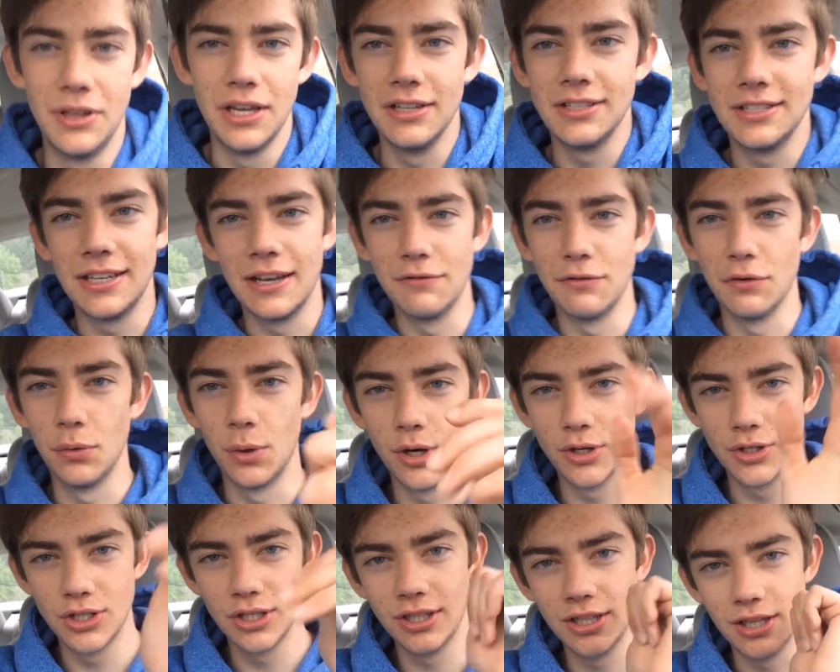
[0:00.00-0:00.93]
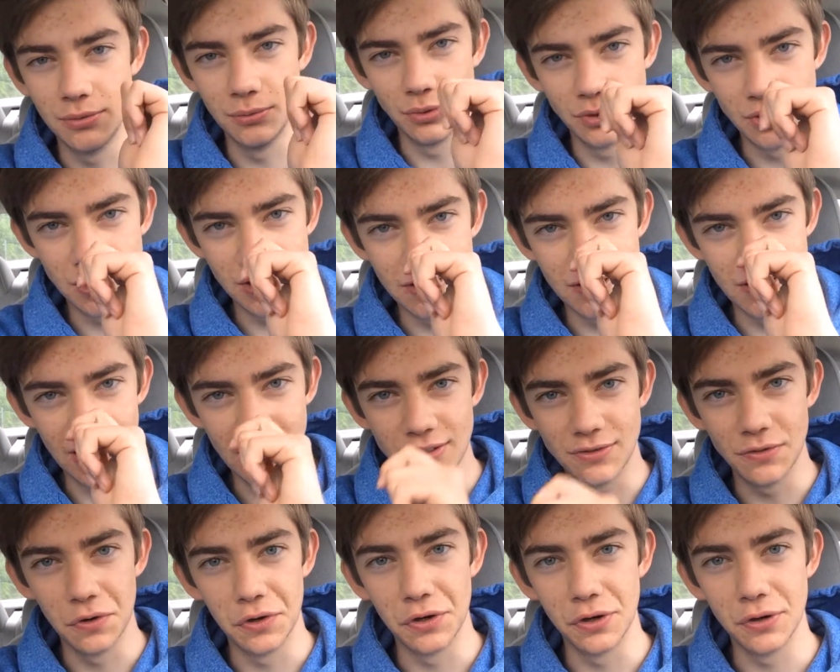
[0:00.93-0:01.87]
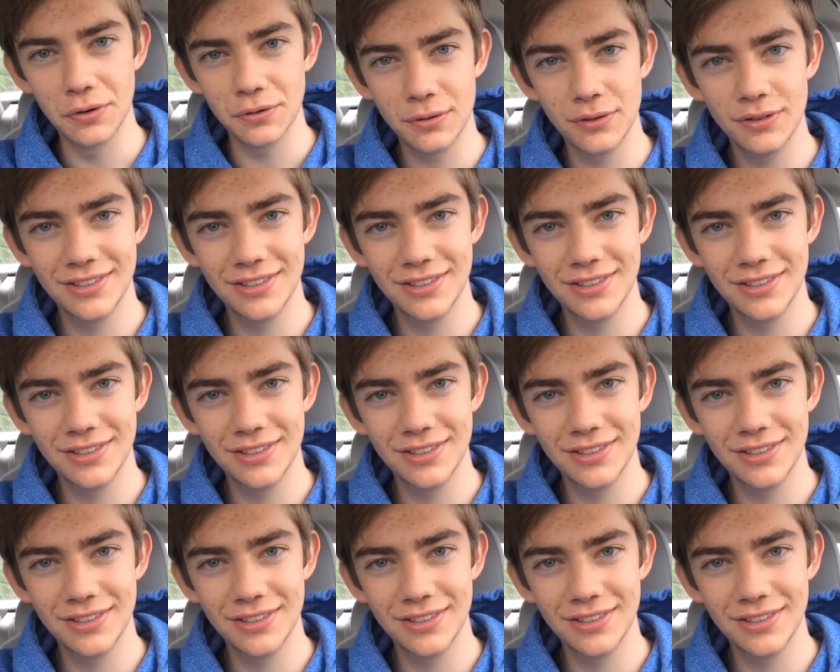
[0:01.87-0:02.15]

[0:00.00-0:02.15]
thanks again for watching, and we'll see you in the next video.